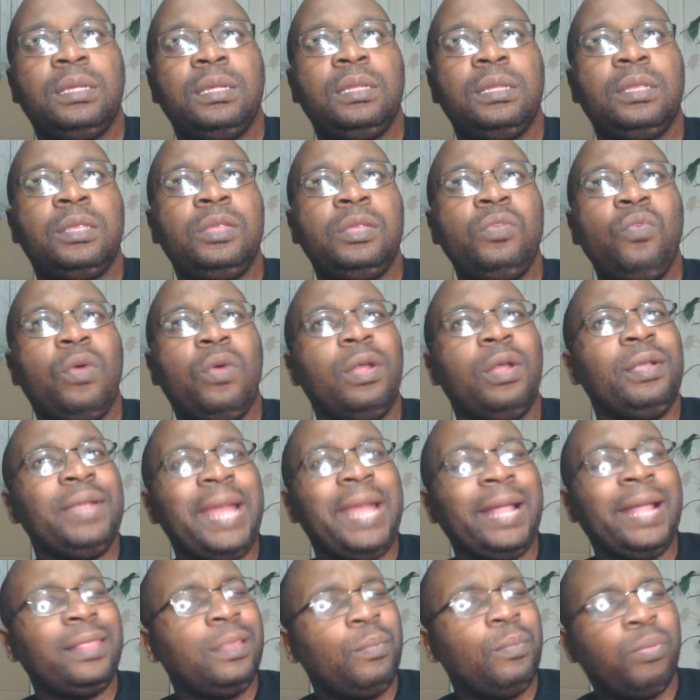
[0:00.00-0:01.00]
you are
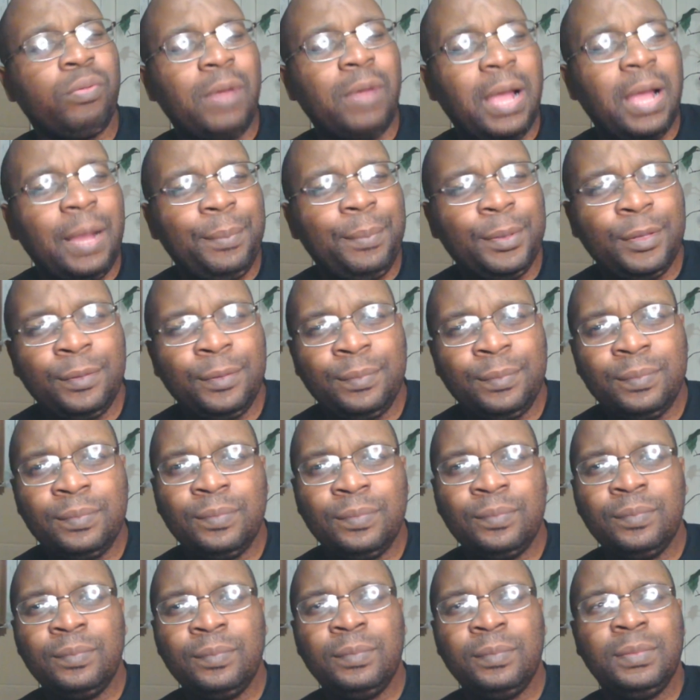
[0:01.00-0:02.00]
not the problem.
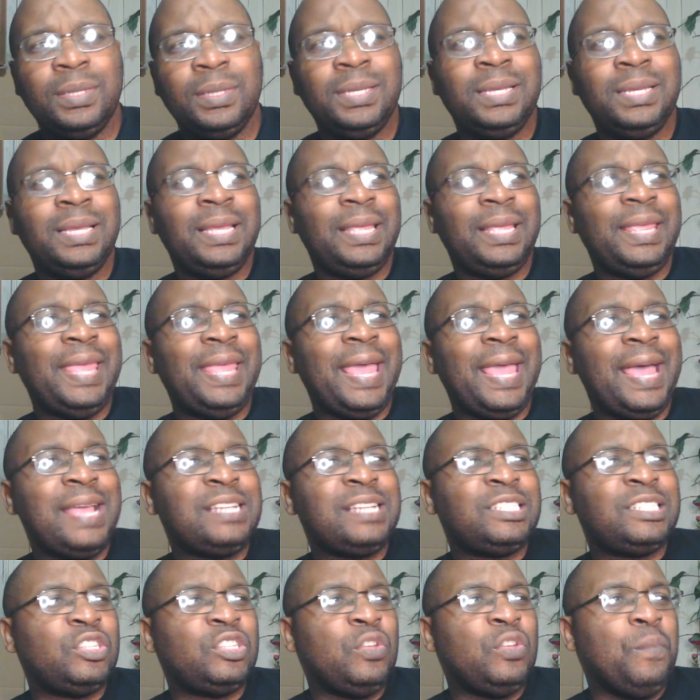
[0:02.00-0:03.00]

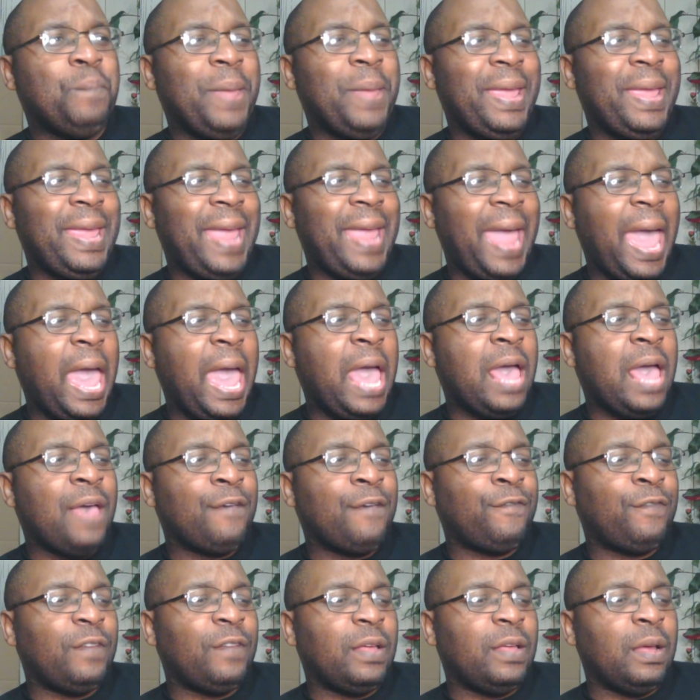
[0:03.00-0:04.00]
Yes, you may
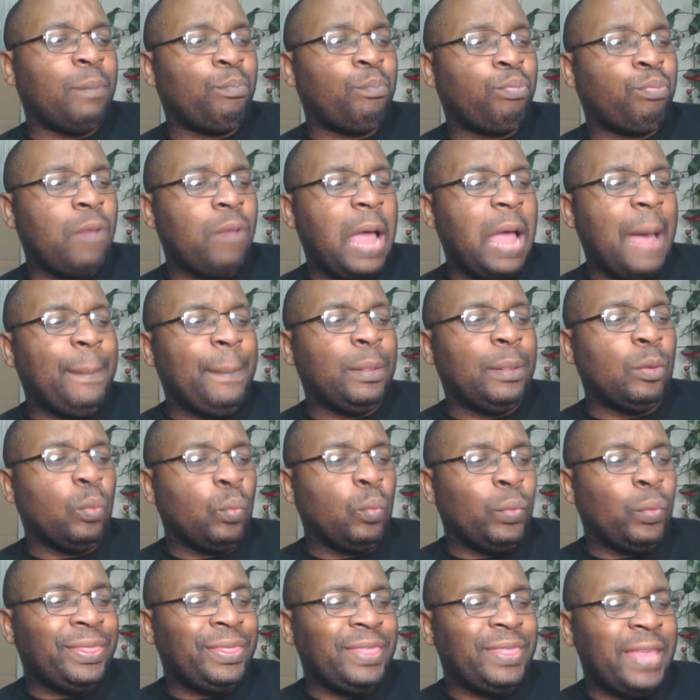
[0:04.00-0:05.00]
have a problem
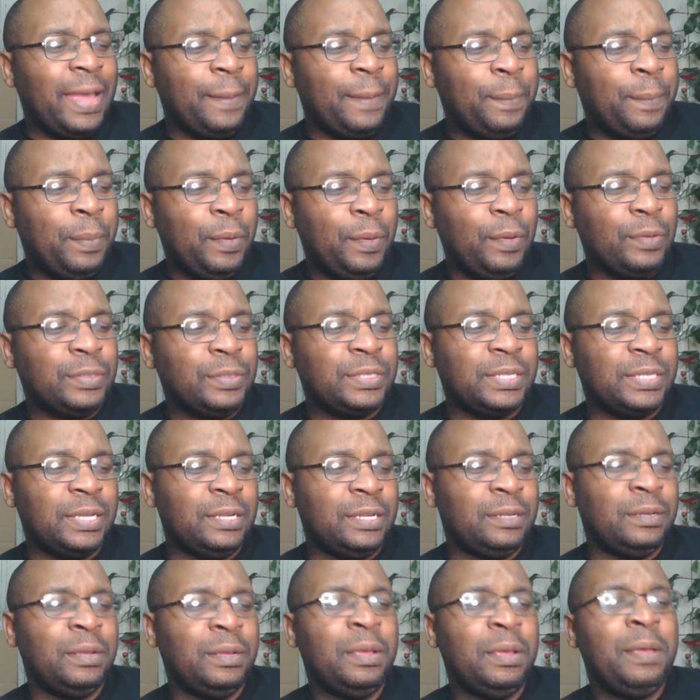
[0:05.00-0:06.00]
with that
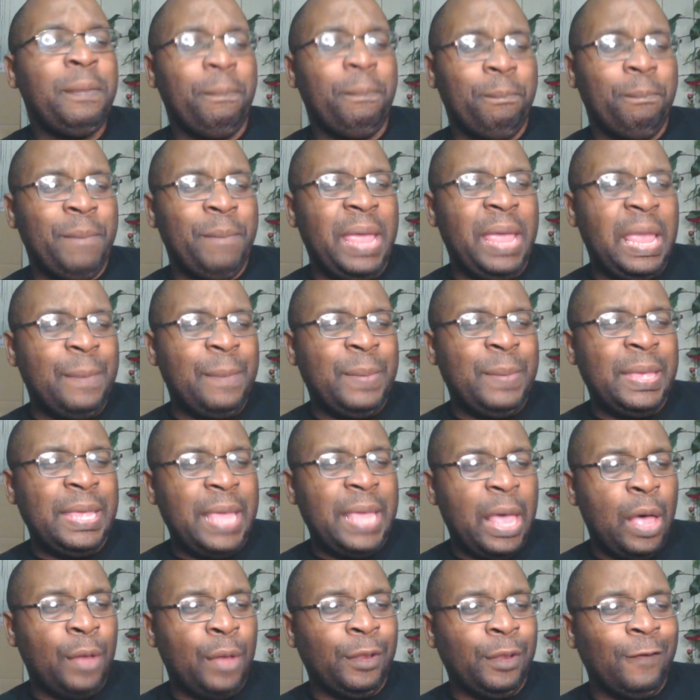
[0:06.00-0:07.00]
person, maybe
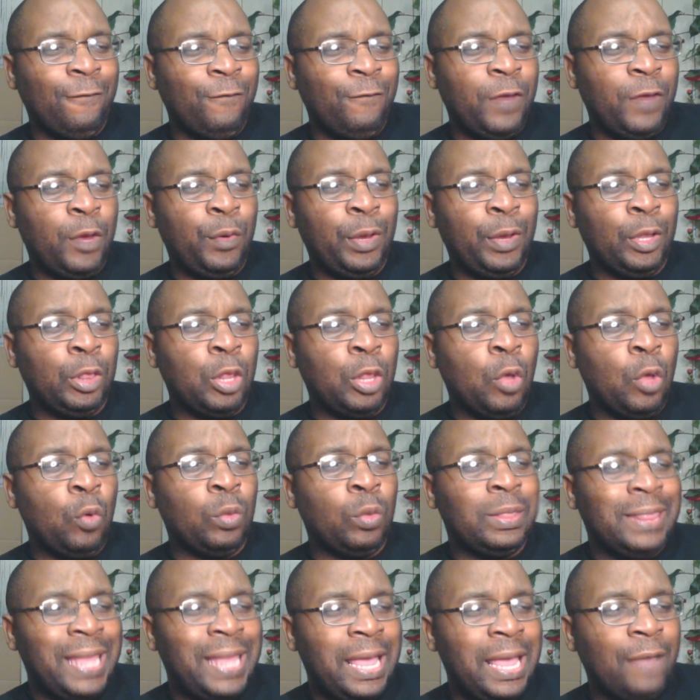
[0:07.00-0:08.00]
on a very low
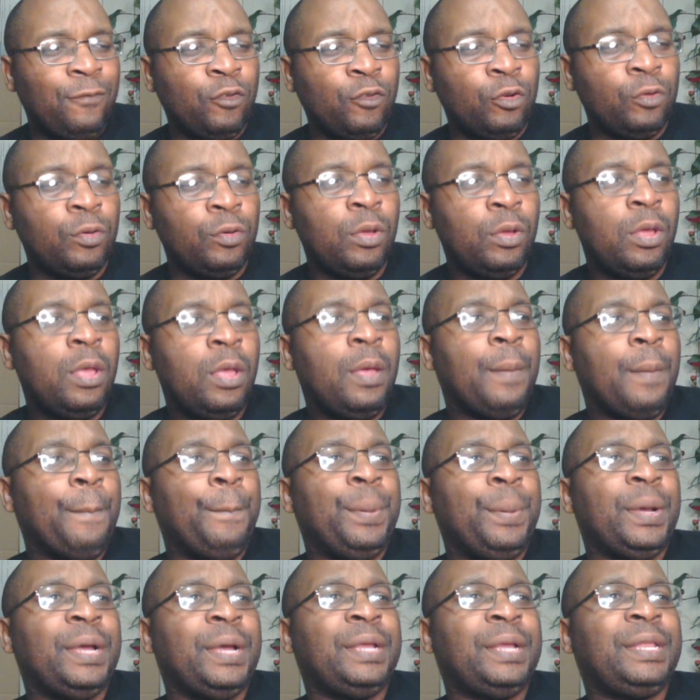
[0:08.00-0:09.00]
level,
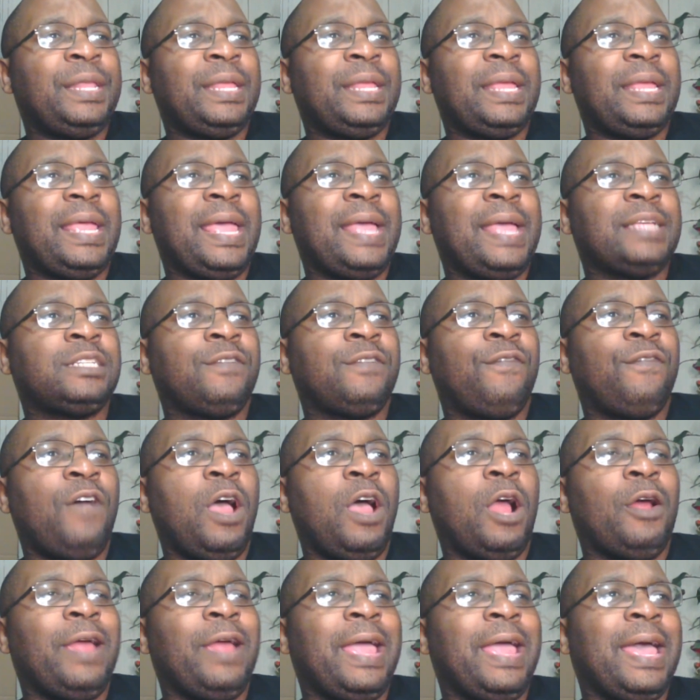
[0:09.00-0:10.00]
but as
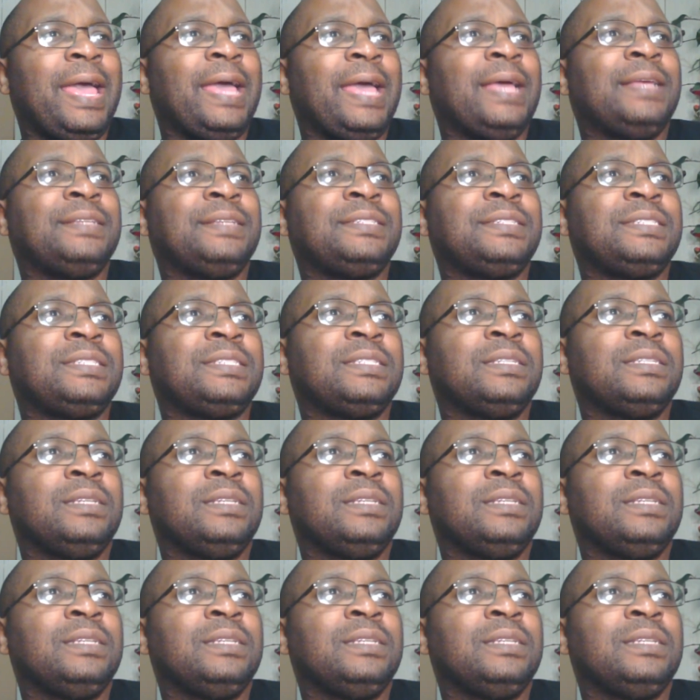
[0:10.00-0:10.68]
far as